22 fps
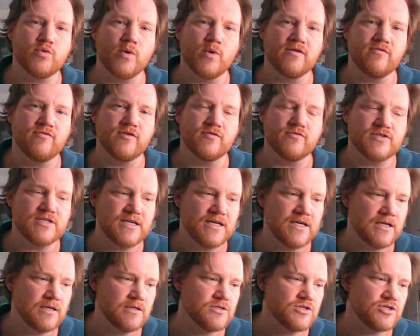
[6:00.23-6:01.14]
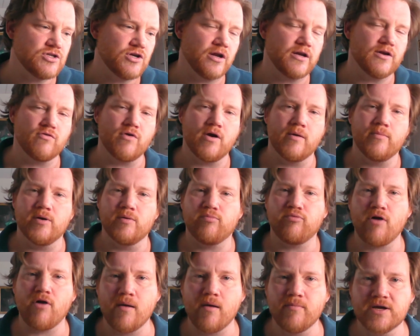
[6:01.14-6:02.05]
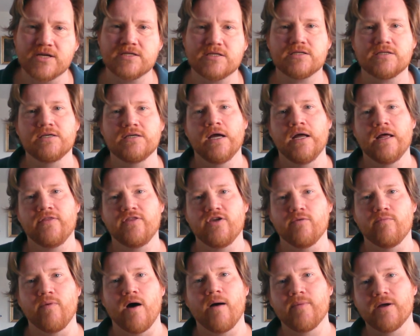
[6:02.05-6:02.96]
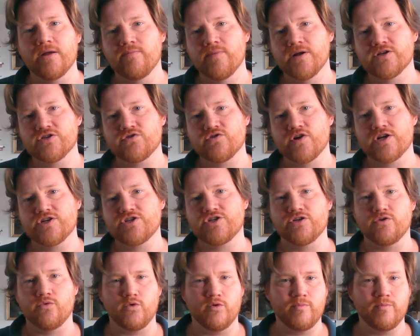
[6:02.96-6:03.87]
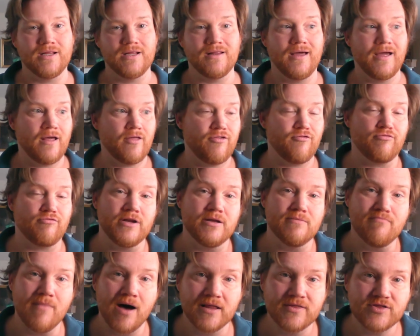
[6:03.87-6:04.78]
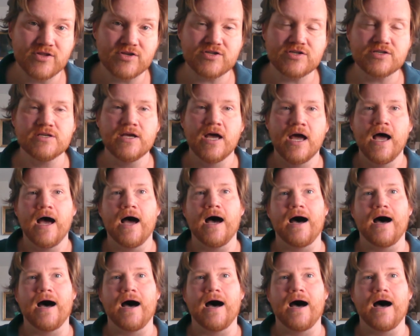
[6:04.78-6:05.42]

in 2015. Saudi Arabia promised the Obama administration it would be like 3 months.